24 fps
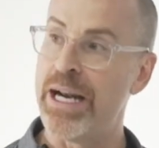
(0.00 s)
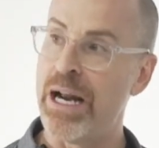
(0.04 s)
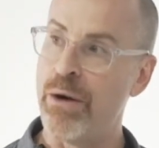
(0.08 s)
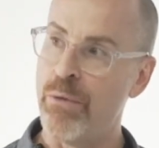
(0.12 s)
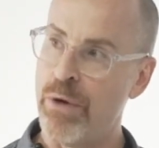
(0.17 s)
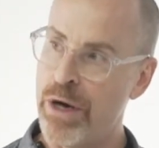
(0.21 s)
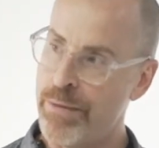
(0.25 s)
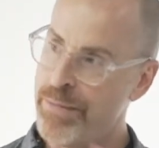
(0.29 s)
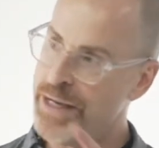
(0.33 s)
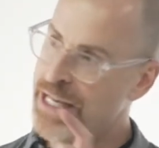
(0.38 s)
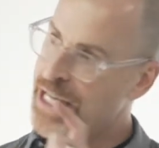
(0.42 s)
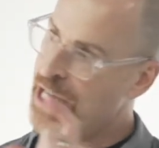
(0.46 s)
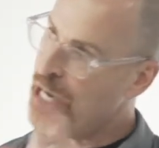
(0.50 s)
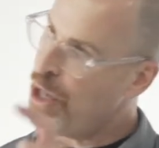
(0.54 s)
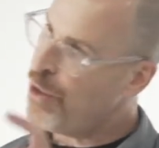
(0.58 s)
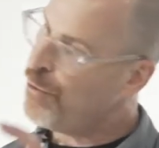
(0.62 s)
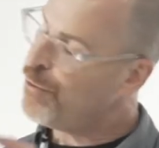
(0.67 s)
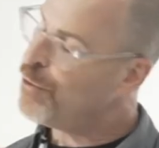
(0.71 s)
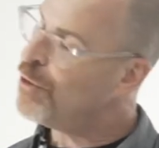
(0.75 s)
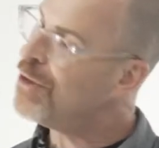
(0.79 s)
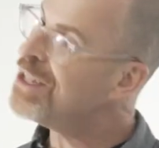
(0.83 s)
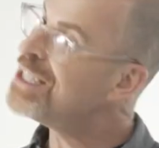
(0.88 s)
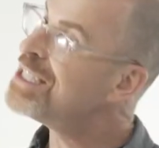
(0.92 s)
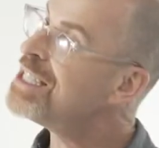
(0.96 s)
I want to be
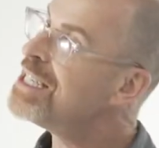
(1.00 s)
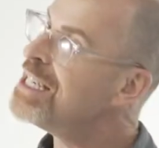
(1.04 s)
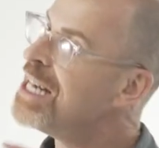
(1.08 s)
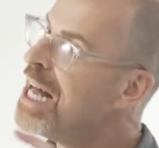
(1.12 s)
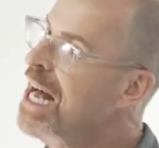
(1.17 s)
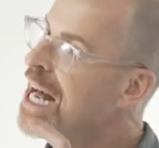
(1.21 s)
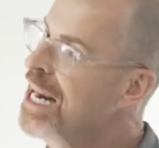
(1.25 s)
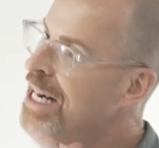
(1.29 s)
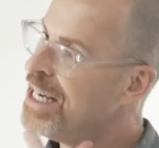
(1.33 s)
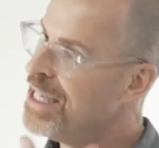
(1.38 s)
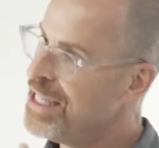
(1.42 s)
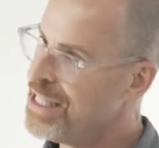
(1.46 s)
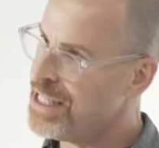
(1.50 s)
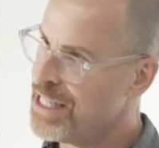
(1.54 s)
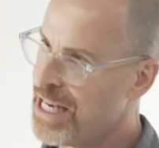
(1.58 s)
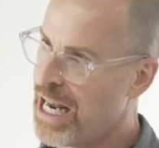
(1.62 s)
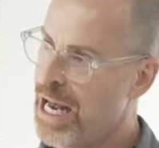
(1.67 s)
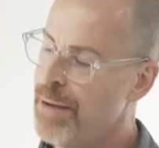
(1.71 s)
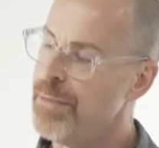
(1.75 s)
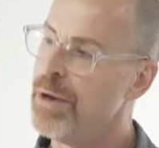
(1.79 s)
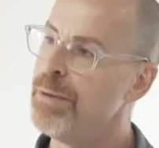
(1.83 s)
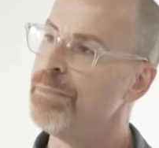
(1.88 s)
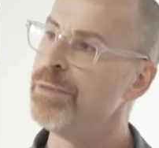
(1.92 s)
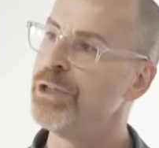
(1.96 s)
careful. It's not an
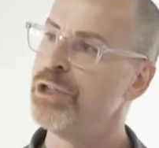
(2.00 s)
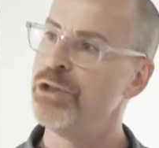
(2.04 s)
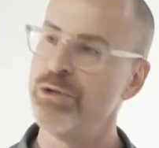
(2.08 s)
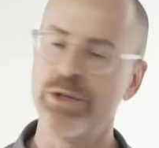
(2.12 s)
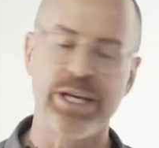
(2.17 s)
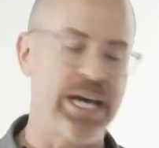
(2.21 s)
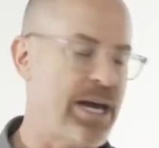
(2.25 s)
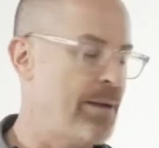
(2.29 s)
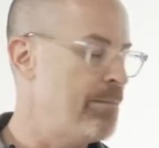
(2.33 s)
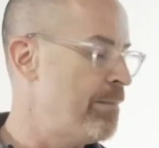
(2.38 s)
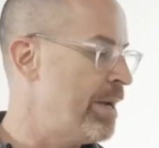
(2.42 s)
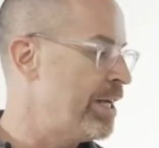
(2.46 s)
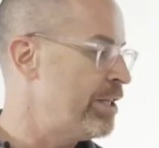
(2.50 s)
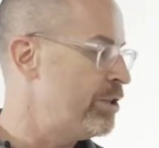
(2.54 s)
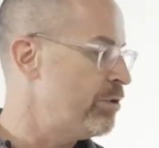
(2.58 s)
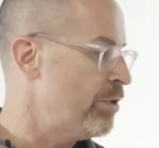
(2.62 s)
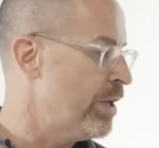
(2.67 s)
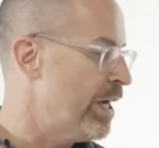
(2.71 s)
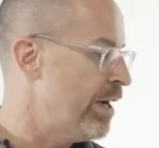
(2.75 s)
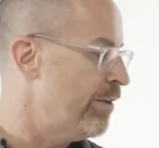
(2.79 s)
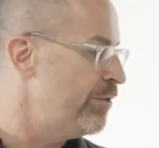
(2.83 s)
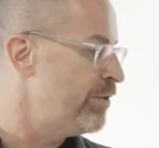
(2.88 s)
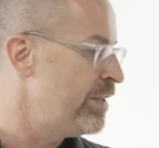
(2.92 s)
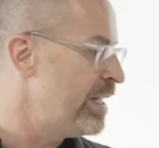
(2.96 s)
assignment, but you get my
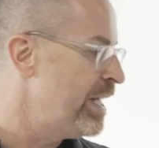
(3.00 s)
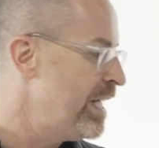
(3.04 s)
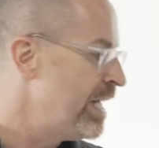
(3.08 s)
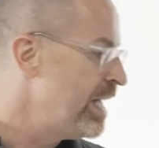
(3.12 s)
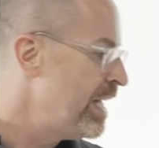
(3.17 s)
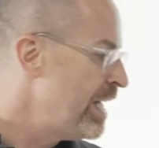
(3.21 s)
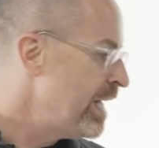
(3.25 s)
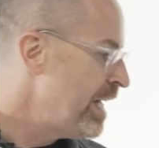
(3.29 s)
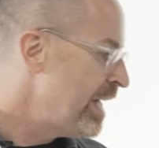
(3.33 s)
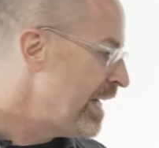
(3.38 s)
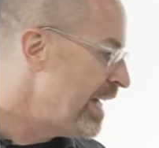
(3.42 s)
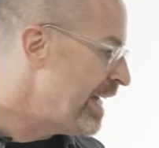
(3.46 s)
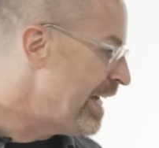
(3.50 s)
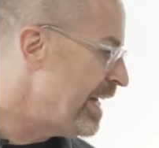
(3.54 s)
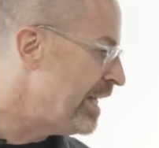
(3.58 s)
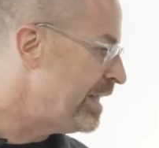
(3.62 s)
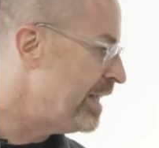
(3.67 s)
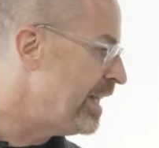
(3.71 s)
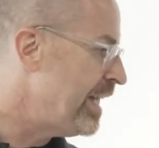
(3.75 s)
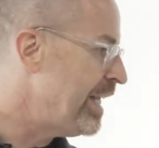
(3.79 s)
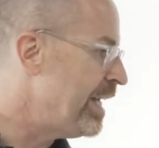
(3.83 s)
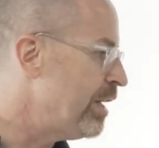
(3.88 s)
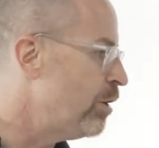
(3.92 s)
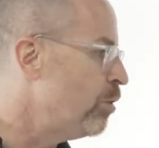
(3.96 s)
drift.
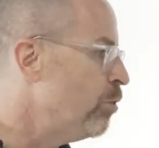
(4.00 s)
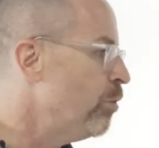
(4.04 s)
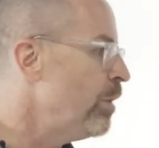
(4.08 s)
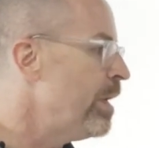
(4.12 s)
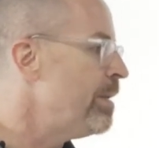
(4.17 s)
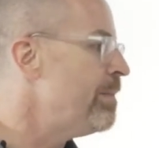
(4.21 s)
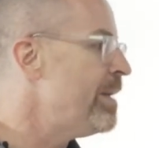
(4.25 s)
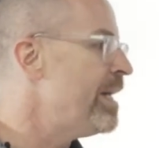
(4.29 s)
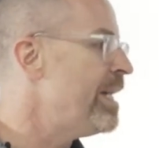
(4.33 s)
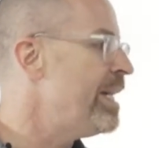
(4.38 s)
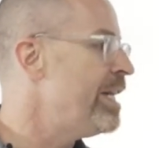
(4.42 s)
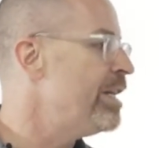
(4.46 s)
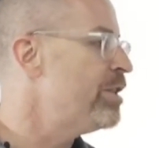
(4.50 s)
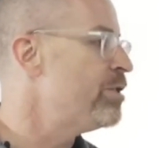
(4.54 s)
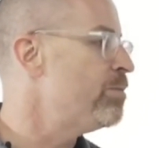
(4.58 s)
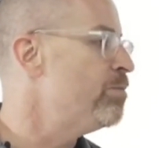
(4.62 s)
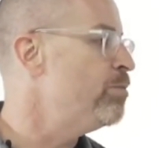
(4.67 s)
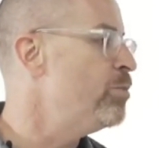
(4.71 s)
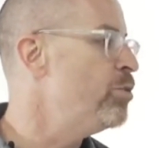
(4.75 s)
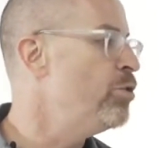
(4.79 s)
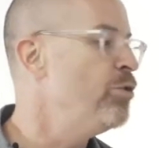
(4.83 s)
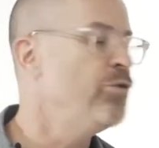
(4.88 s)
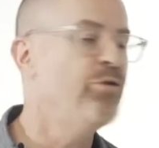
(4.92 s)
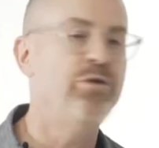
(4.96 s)
The agreement is
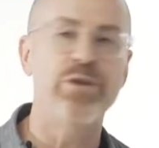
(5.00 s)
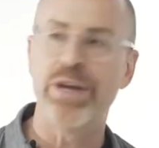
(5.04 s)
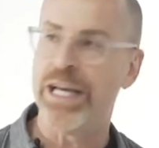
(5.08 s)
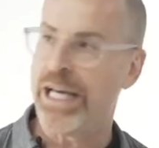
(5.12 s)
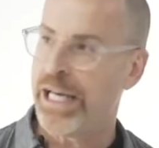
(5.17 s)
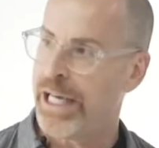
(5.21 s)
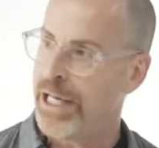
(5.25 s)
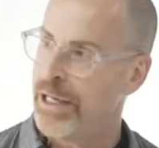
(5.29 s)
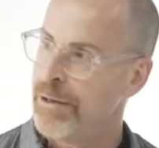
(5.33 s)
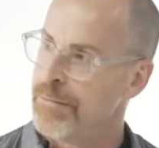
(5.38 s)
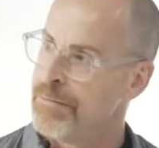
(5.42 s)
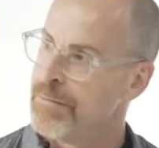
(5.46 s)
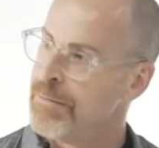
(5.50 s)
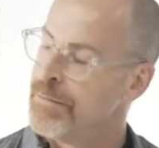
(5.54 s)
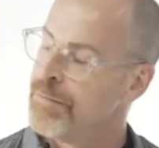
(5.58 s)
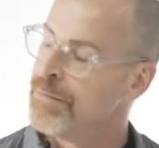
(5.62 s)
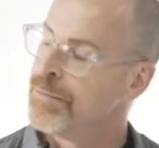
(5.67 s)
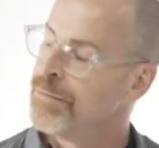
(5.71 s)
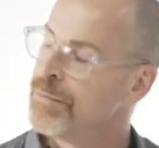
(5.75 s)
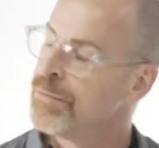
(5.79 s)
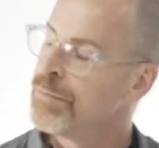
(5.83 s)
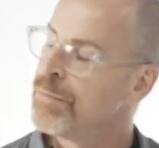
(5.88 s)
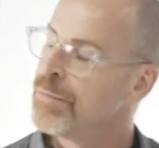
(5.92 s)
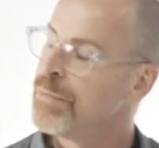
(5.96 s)
moving
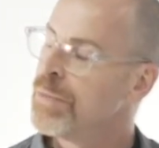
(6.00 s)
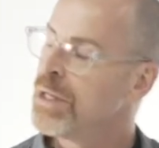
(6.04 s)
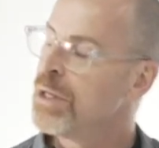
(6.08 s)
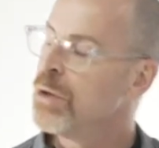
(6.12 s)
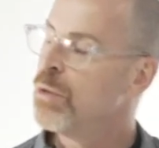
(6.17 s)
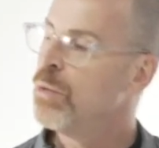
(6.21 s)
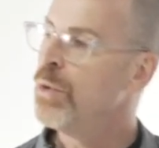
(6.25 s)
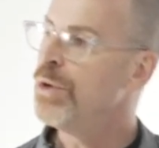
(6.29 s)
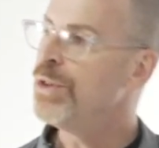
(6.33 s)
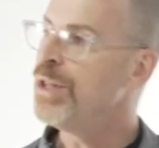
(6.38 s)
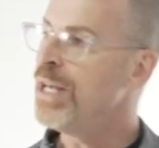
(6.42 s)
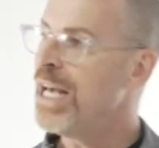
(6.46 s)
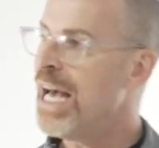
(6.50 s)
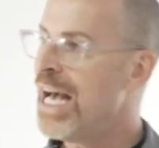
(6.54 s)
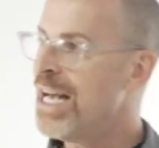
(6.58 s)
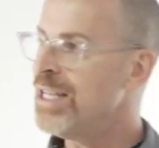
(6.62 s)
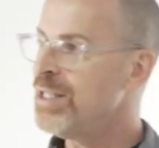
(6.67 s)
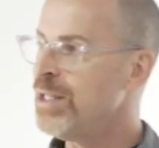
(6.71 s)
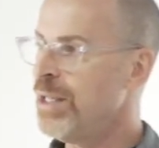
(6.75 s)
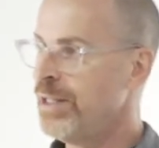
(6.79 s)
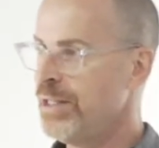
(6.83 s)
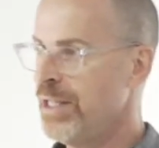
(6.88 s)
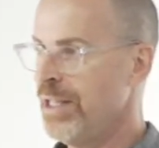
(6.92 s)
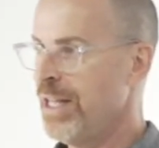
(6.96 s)
with the
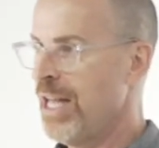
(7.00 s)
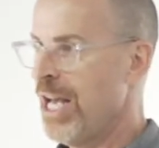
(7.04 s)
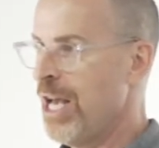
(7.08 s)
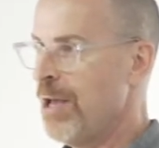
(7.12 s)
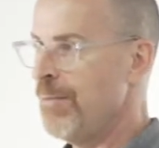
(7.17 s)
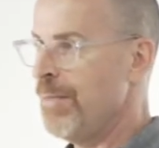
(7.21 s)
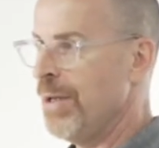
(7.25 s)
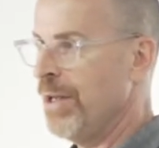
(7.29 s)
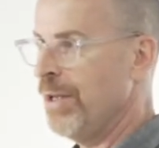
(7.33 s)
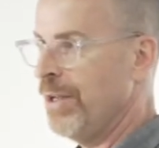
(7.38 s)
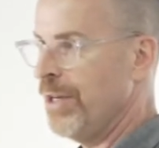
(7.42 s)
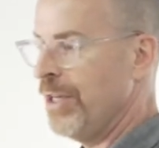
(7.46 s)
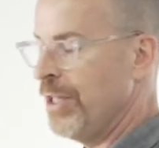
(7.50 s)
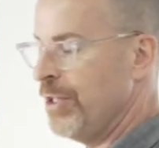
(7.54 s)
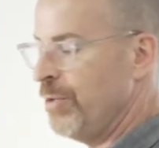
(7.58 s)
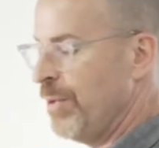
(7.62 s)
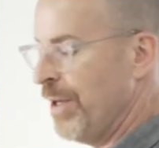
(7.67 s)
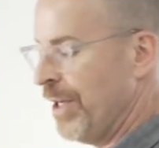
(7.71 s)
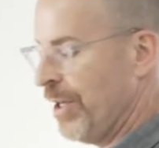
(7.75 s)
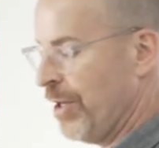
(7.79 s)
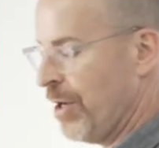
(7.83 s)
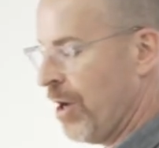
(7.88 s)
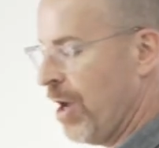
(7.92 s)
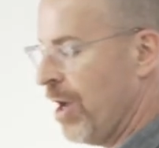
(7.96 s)
assets and liabilities. We
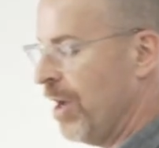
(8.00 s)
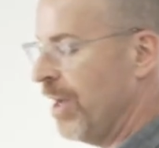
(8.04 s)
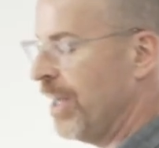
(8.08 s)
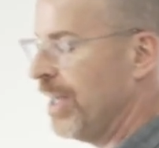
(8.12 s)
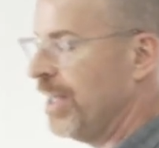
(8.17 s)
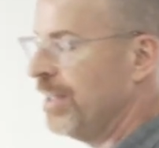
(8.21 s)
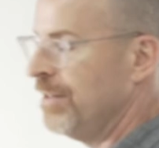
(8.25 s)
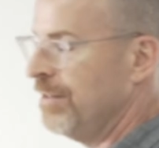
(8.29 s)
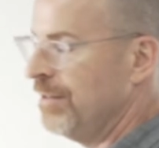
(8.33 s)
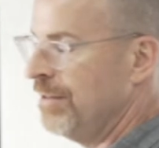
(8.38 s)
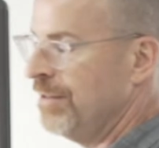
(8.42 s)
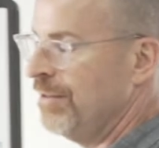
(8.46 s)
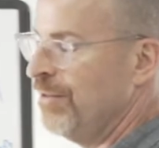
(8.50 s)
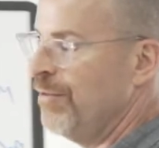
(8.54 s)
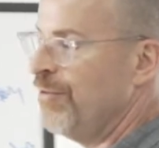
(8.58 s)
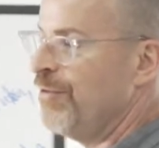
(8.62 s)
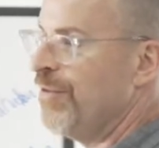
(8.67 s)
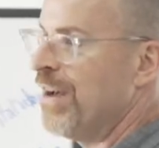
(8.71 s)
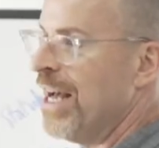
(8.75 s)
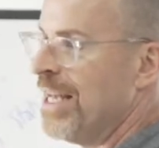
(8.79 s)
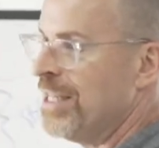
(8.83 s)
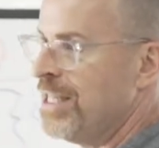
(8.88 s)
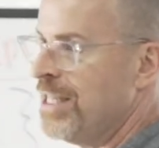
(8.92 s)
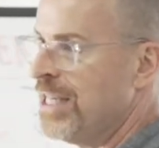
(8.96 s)
can call it
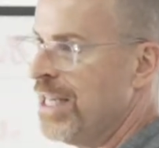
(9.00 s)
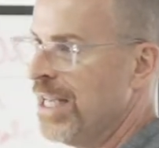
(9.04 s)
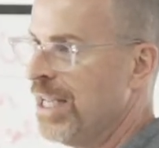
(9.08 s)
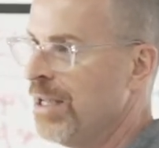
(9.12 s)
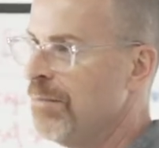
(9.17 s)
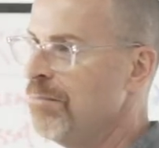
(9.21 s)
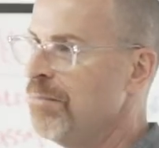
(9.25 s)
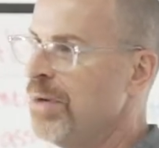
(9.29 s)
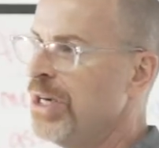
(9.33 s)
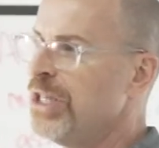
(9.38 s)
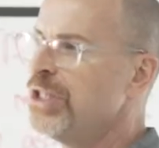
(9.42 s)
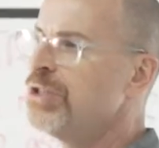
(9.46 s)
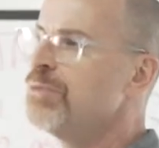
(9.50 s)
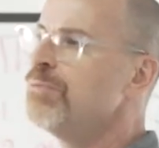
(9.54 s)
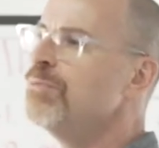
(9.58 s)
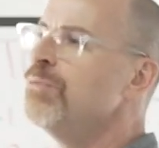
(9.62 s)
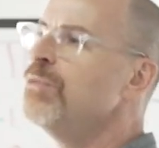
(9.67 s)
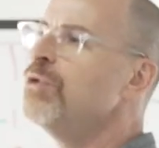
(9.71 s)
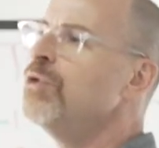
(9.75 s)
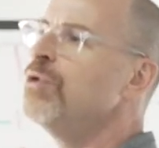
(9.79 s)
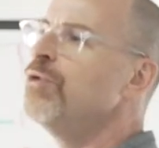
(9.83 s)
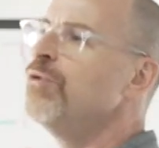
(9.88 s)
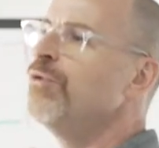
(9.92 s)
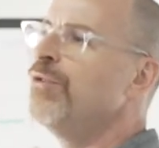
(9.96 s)
vesting, but it's
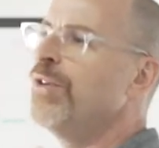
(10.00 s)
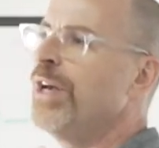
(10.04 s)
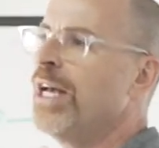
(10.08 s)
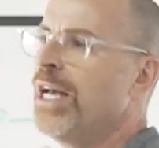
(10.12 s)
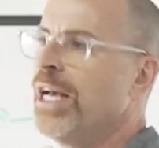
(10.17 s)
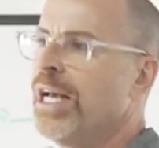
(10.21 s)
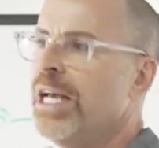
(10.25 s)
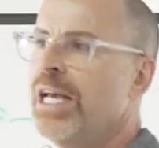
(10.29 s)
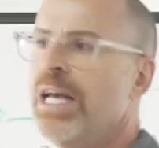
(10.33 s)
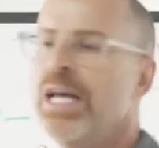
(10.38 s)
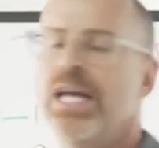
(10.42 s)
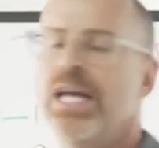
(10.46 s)
moving.